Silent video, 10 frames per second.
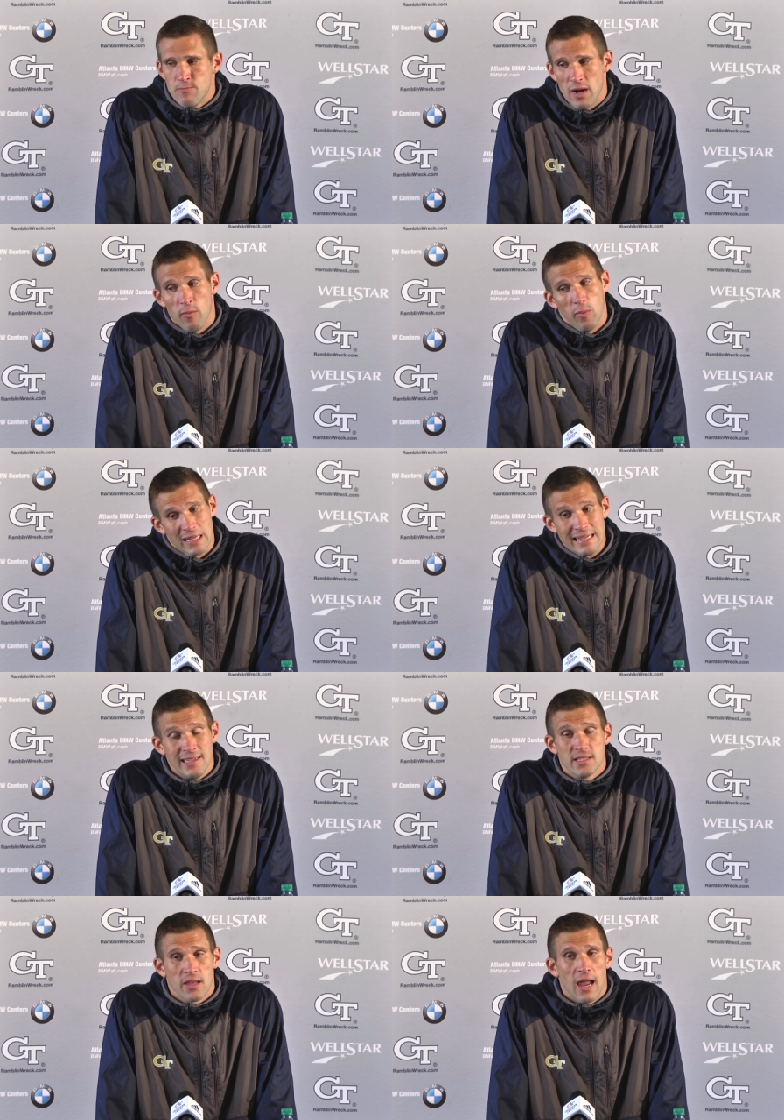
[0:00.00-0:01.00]

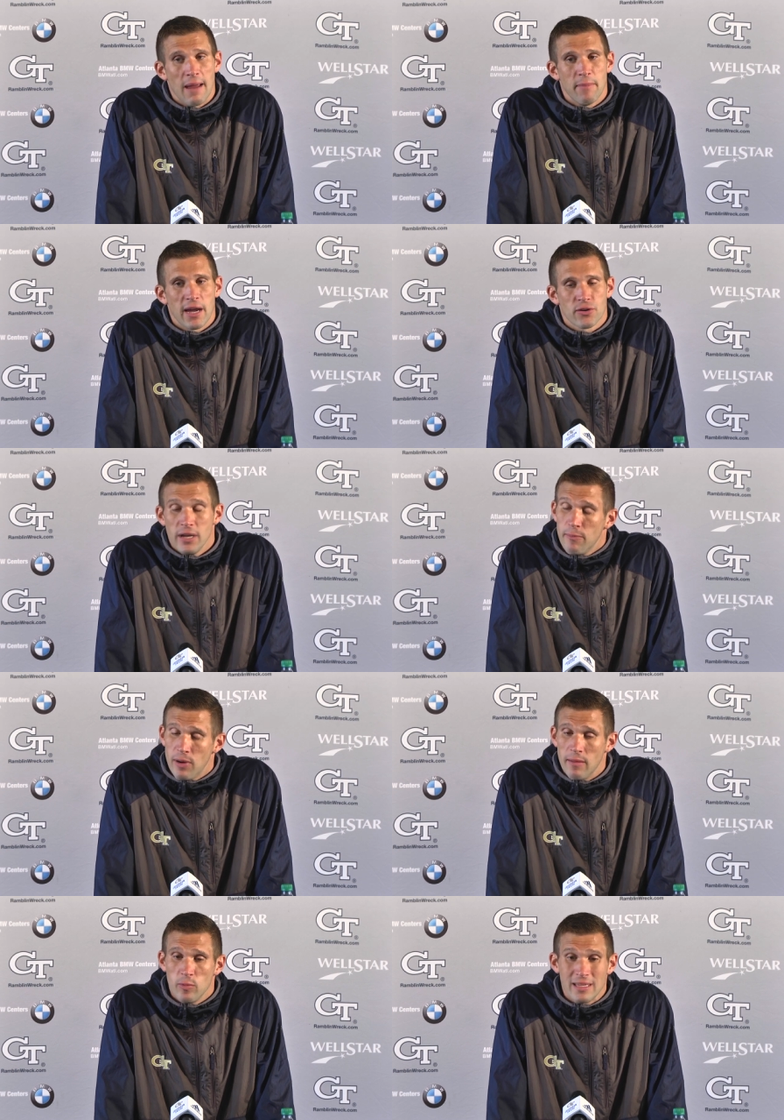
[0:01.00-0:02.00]
Leads the
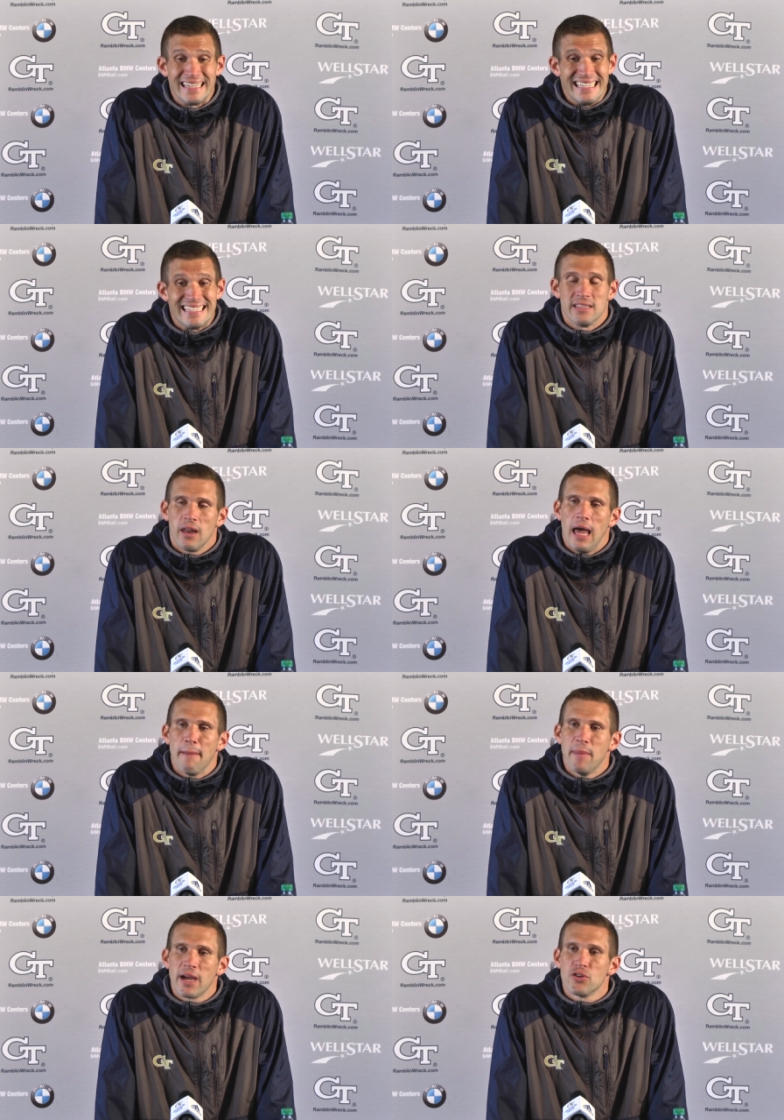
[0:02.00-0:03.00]

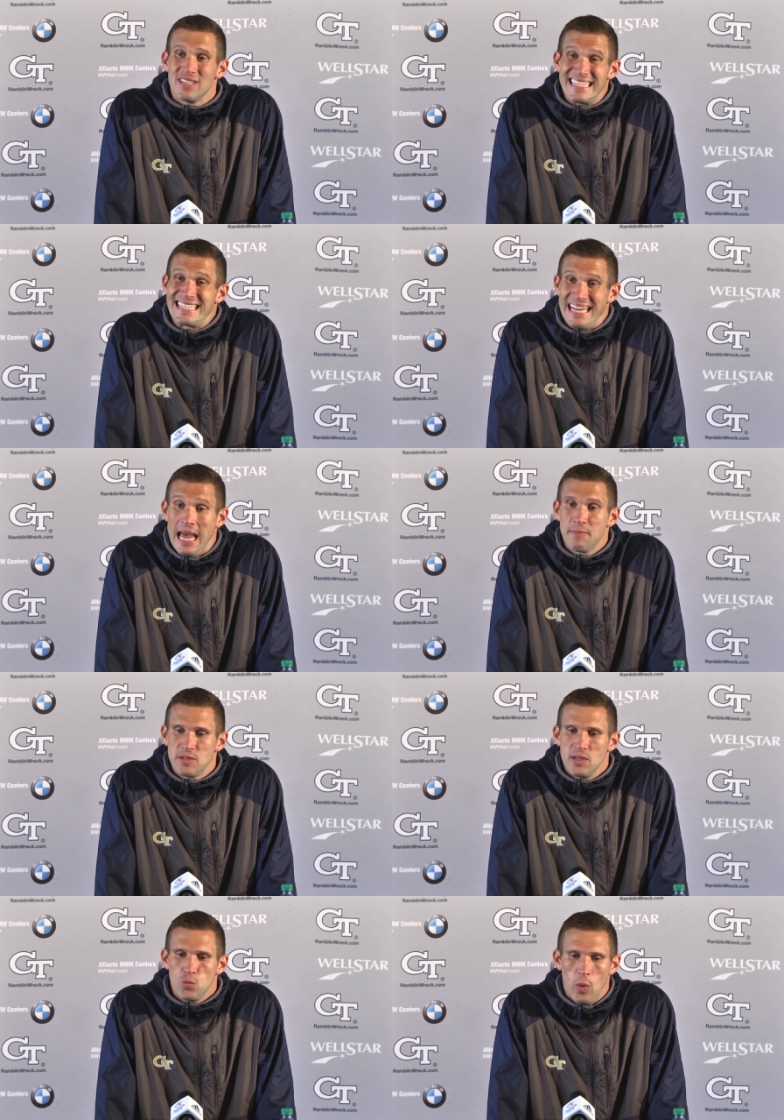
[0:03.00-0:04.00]
linebackers in
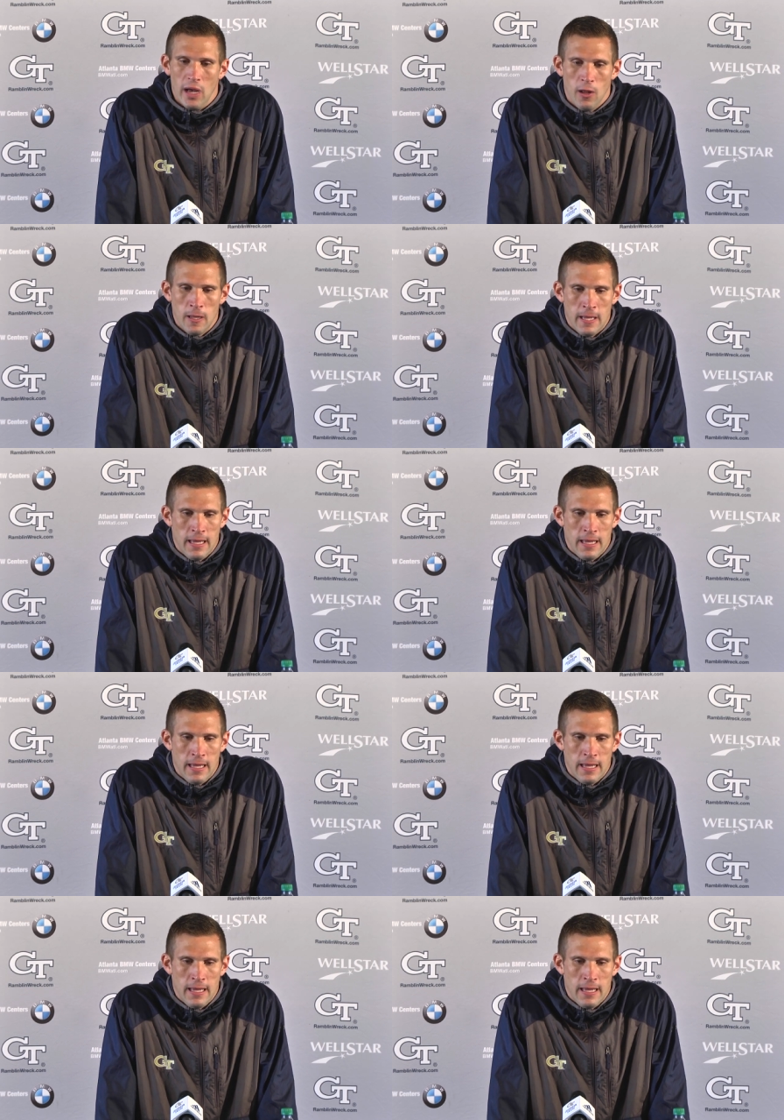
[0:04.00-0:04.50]
snaps as well.